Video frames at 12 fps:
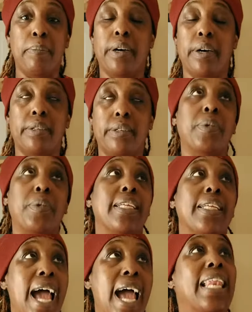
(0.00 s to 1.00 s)

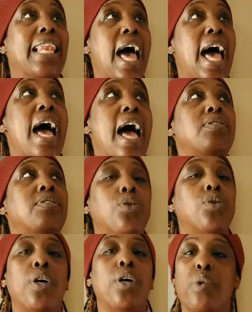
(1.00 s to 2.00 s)
not lives, 2 or
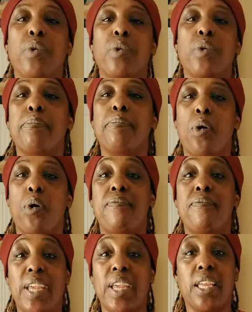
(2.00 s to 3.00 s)
3 more
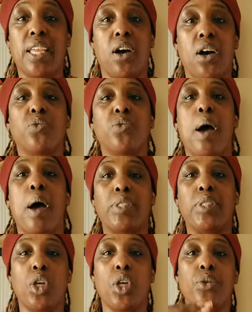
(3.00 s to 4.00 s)
videos where I'm going to
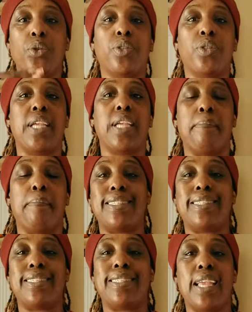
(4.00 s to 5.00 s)
show you step by
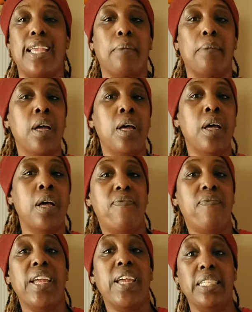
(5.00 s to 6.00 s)
step
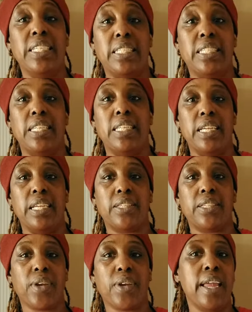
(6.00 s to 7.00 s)
finishing this,
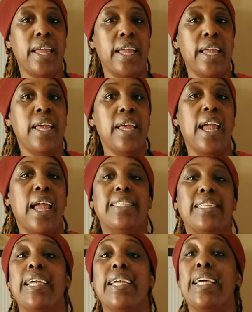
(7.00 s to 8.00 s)
okay? And then
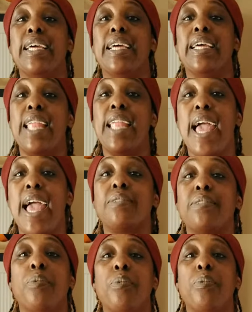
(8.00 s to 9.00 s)
the last one, we'll
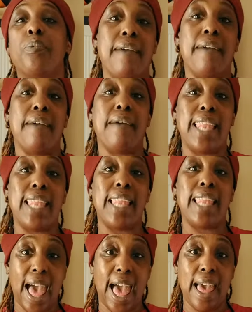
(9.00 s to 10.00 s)
have a
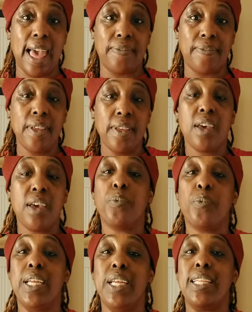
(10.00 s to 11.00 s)
live with
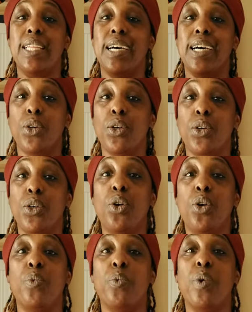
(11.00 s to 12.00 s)
a Zoom where
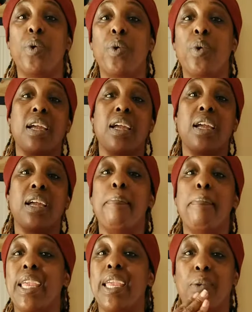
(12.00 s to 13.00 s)
y'all can come in
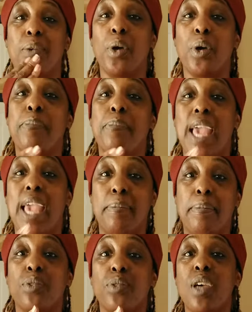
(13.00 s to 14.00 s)
and we'll be able to
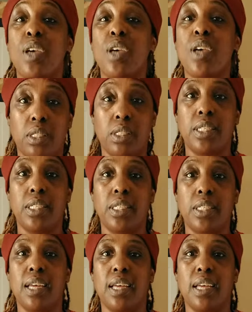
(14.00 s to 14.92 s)
talk to each other.